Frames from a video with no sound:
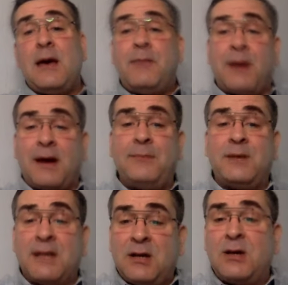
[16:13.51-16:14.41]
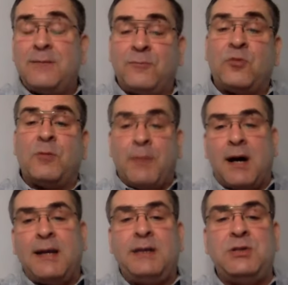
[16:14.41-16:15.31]
But I'm going to
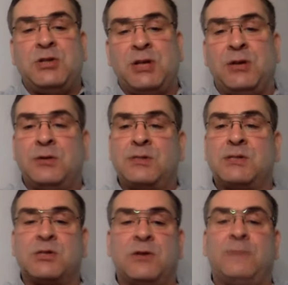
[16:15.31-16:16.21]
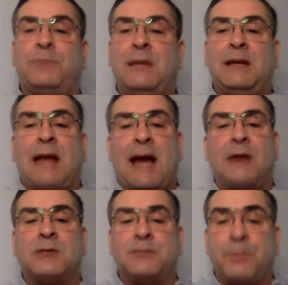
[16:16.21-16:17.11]
remind you to sort of be
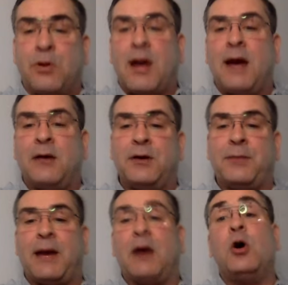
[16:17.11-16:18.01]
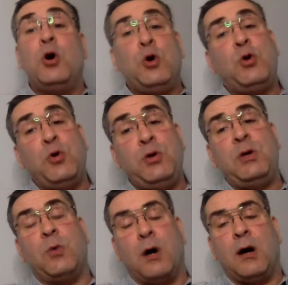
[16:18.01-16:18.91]
loud and proud about who
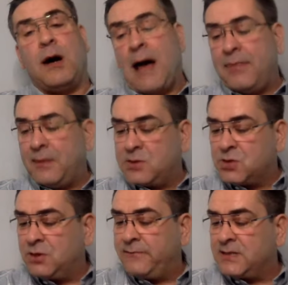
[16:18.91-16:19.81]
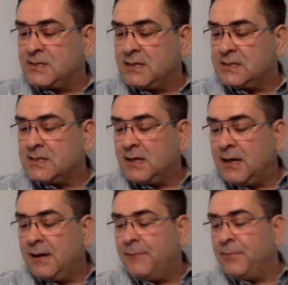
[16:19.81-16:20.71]
you are and the services
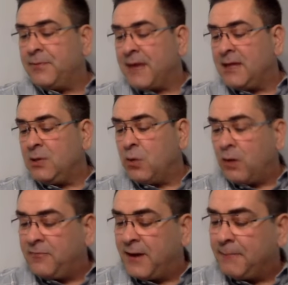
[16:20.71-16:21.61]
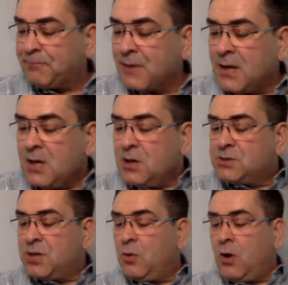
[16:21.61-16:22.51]
that you offer.
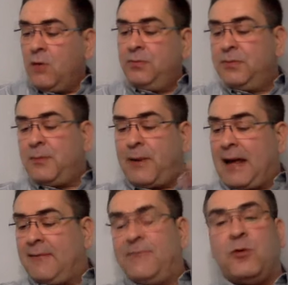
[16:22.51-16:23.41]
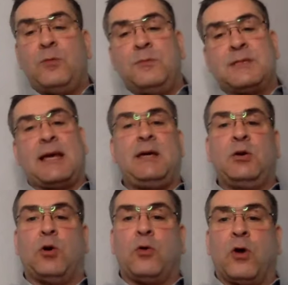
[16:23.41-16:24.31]
So on the platforms that
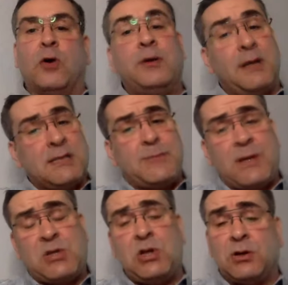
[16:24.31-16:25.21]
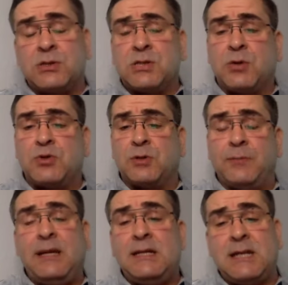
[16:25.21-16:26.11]
you're on, especially on social
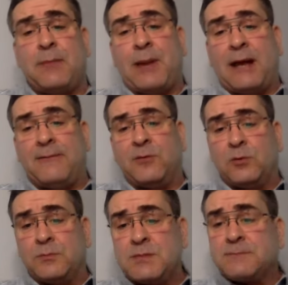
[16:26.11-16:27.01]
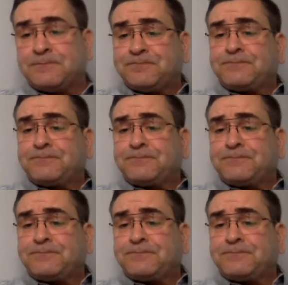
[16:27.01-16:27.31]
media platforms,